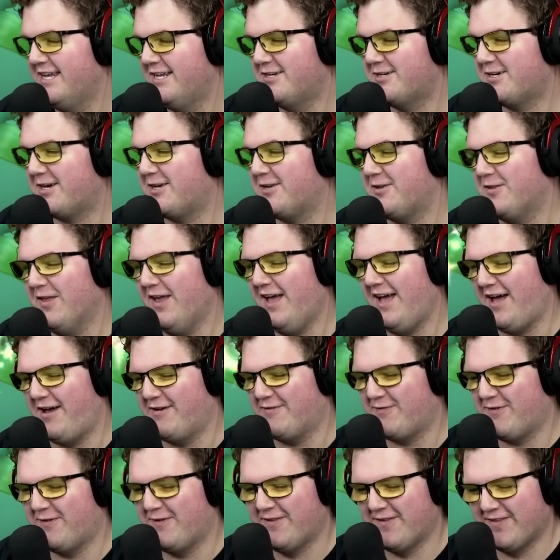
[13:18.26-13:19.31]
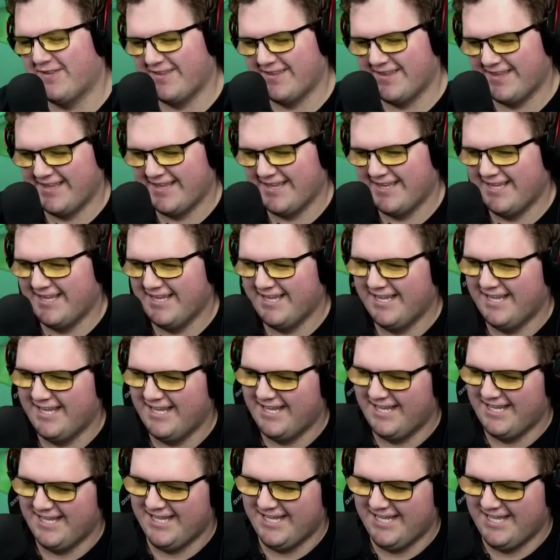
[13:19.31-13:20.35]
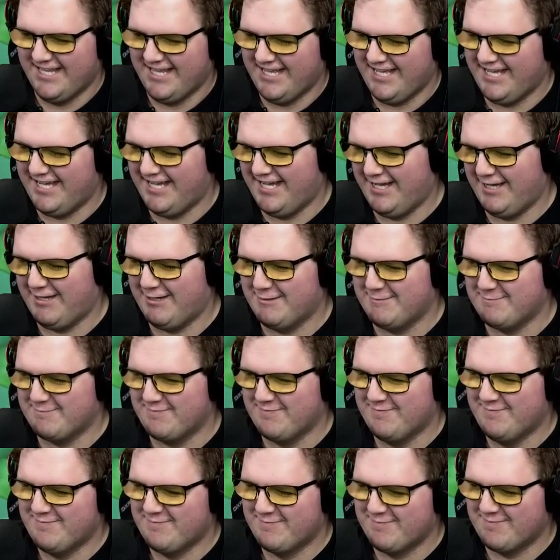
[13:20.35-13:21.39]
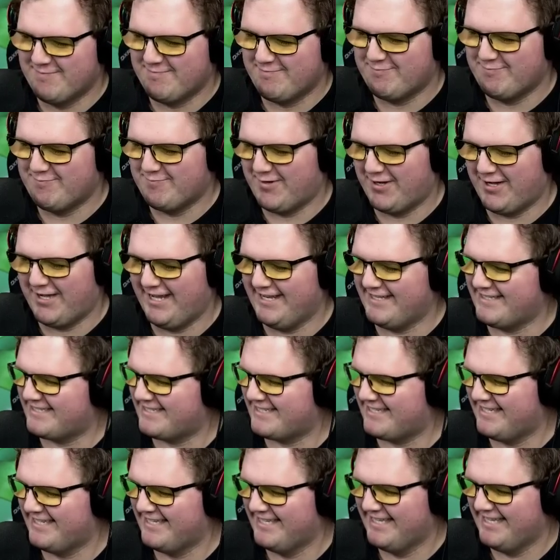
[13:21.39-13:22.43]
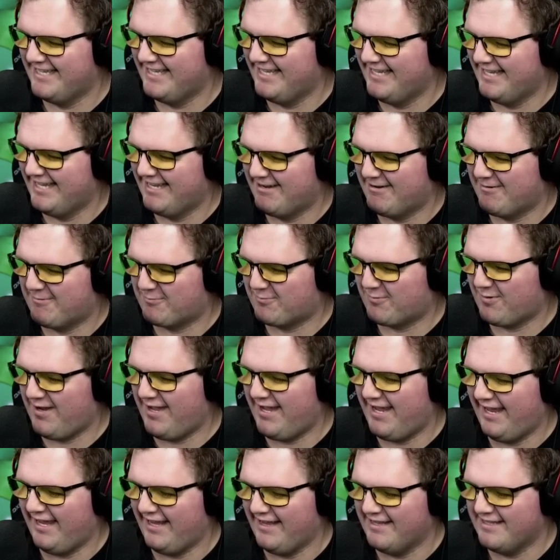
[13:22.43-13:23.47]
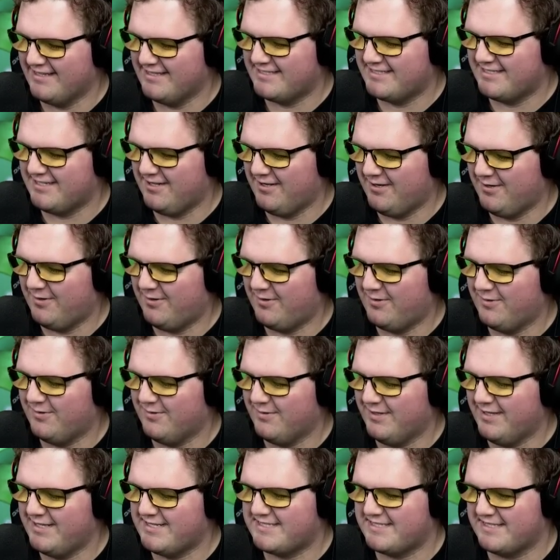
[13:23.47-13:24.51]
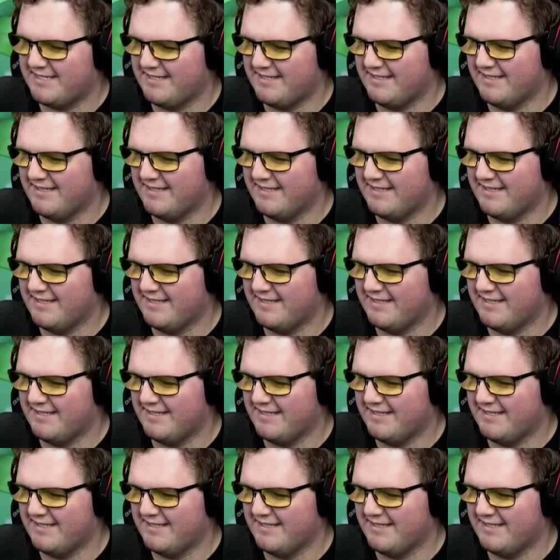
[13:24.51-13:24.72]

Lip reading: You're going to laugh. but yeah. Right, so listen,